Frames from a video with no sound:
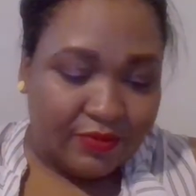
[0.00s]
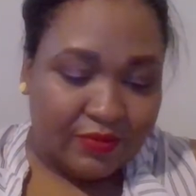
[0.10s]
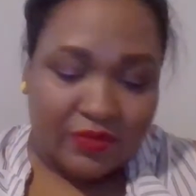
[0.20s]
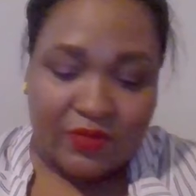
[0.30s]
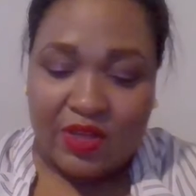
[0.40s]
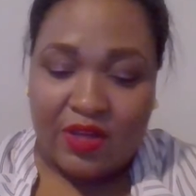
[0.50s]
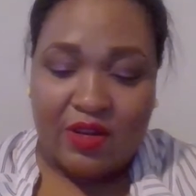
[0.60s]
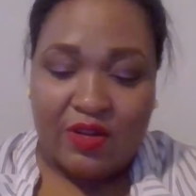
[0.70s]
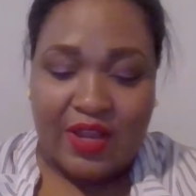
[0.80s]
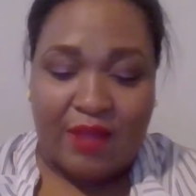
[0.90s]
Okay, I'll
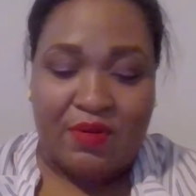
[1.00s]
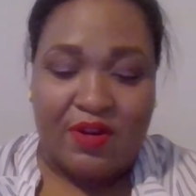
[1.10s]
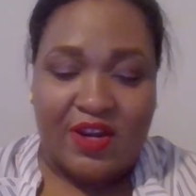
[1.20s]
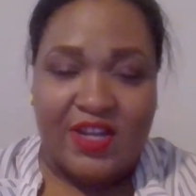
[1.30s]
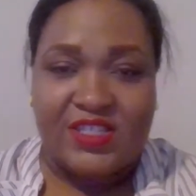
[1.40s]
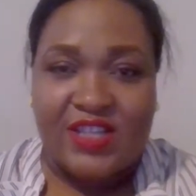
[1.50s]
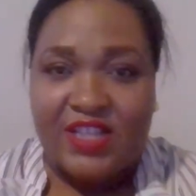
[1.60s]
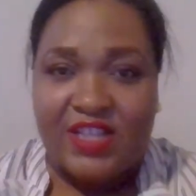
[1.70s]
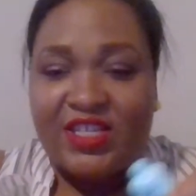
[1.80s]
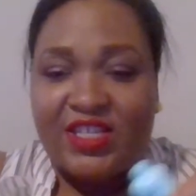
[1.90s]
put it on this side since I
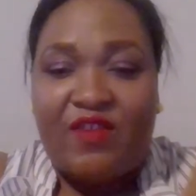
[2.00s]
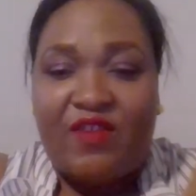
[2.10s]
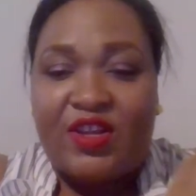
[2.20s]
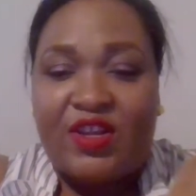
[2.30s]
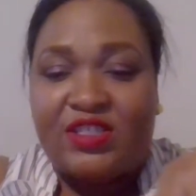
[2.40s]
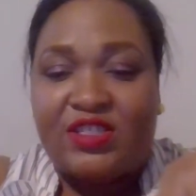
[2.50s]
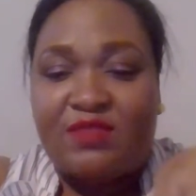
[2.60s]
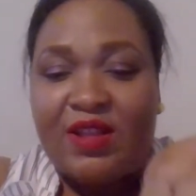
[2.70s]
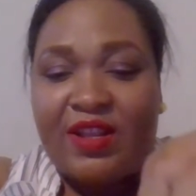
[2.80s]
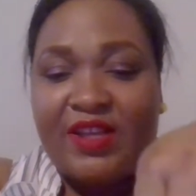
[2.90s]
have all that smell
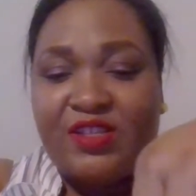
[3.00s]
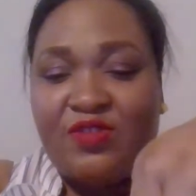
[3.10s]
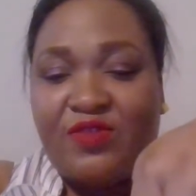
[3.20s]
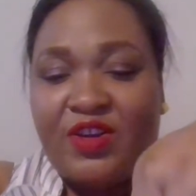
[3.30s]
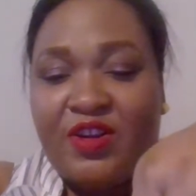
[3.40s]
nice over there.